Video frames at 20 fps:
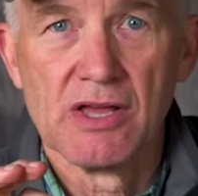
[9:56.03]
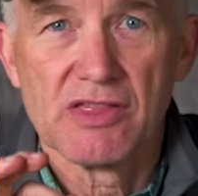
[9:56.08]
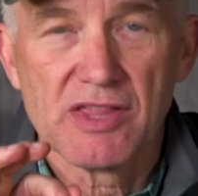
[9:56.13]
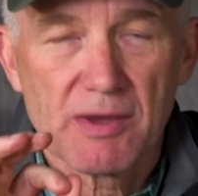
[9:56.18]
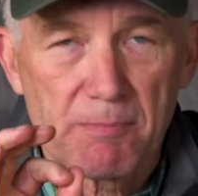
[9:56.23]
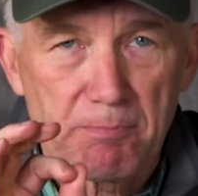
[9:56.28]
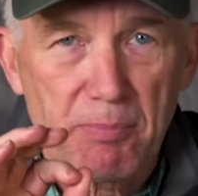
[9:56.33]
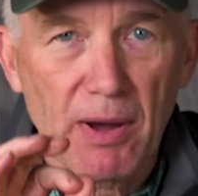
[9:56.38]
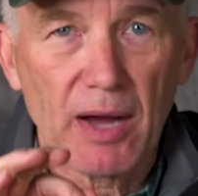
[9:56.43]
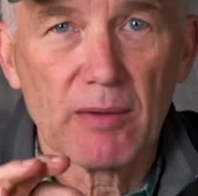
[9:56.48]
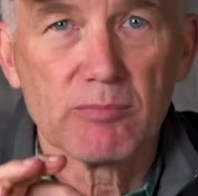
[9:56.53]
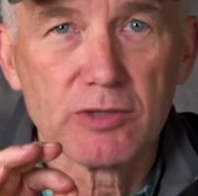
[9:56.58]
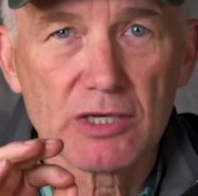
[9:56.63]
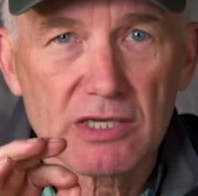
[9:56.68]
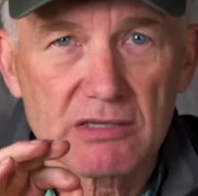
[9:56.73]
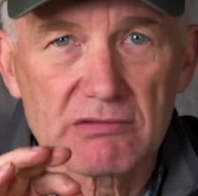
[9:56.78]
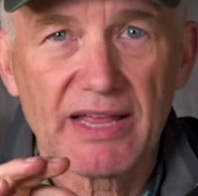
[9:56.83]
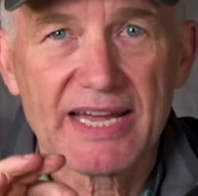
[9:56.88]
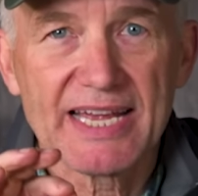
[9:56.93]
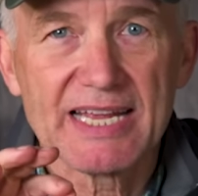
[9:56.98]
that
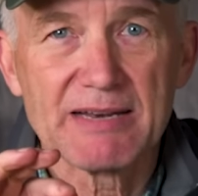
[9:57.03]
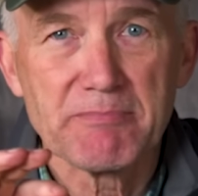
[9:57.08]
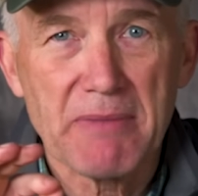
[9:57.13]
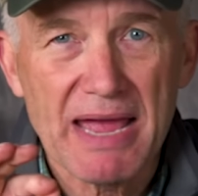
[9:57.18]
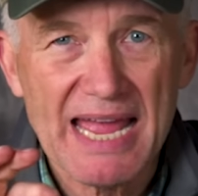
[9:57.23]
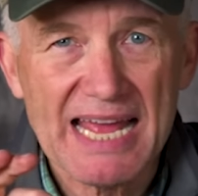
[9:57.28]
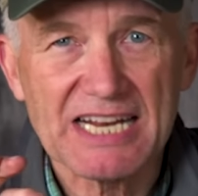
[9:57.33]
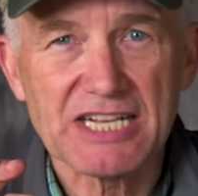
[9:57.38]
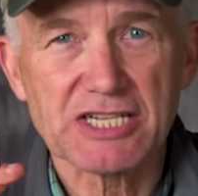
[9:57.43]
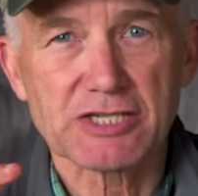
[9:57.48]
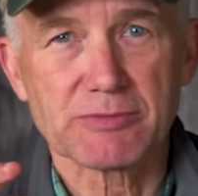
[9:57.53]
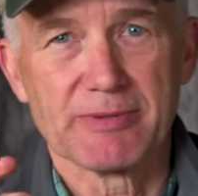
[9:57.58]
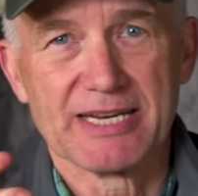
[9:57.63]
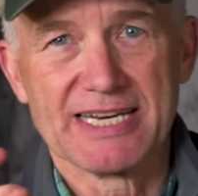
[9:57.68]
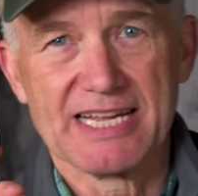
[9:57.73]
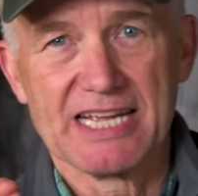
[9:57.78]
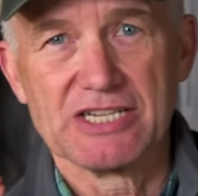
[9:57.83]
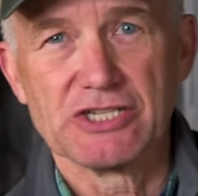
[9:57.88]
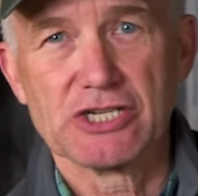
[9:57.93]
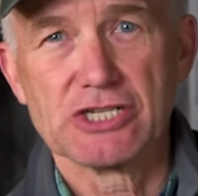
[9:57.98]
public land
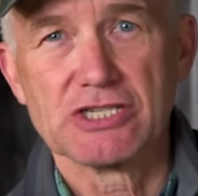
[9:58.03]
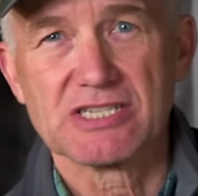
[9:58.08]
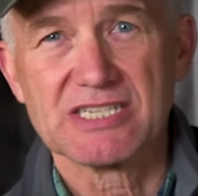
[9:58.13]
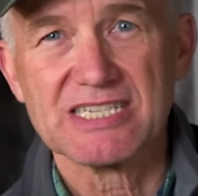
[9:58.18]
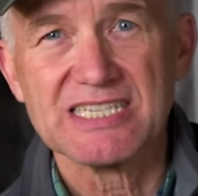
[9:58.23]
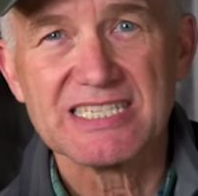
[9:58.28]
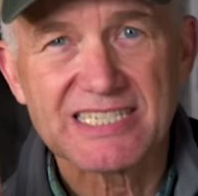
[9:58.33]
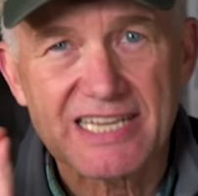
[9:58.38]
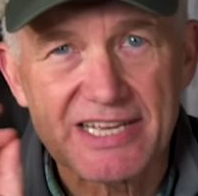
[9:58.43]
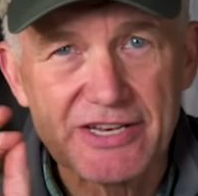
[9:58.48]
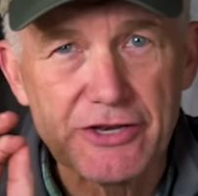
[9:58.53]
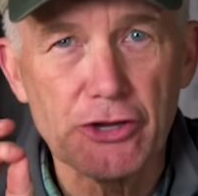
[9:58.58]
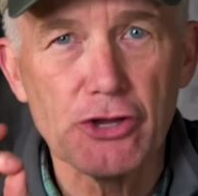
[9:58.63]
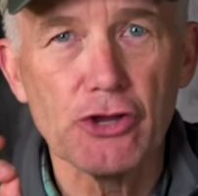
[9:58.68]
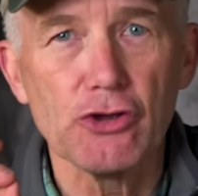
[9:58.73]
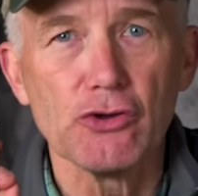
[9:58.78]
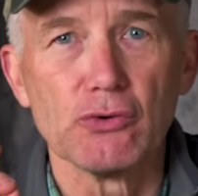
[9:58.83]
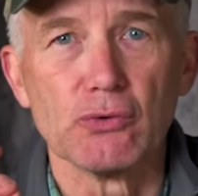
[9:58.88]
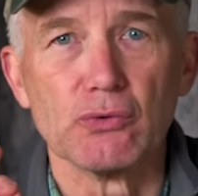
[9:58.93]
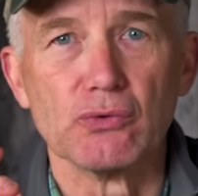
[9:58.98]
management agencies can
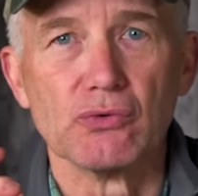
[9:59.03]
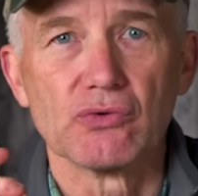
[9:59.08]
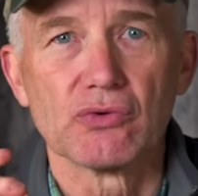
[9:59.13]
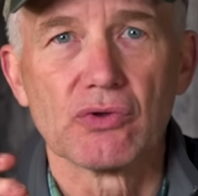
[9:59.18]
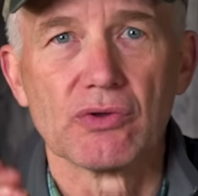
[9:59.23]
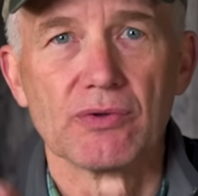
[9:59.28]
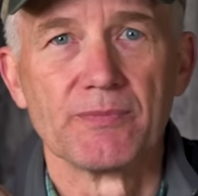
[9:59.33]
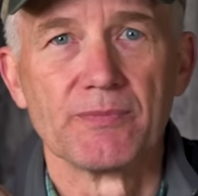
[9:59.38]
use.